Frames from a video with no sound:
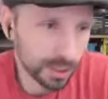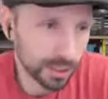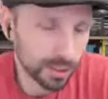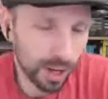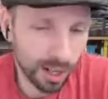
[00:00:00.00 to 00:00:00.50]

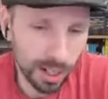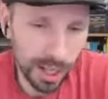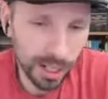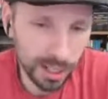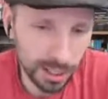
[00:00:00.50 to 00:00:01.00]
Crowded
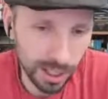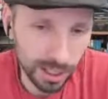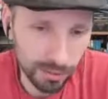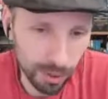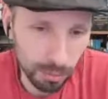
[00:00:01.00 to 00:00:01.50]
Attic, thank
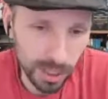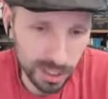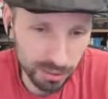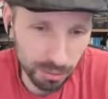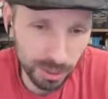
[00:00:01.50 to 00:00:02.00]
you very
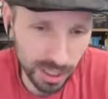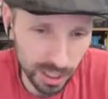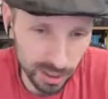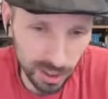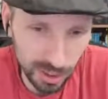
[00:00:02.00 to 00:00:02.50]
much for being
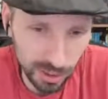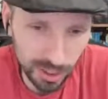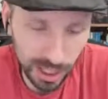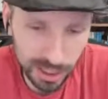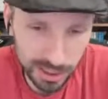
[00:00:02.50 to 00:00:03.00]
on the show
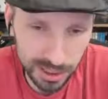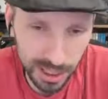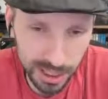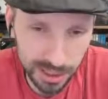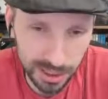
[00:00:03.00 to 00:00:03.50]
again
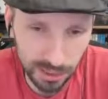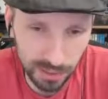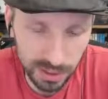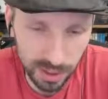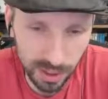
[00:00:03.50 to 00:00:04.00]
tonight,
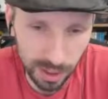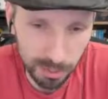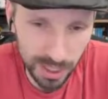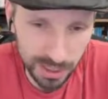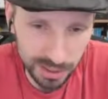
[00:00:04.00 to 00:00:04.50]
giving us all the
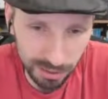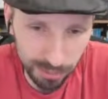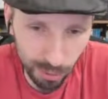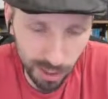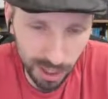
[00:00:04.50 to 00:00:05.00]
updates on
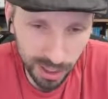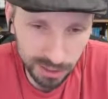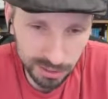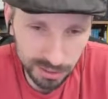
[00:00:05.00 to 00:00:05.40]
Fortnite.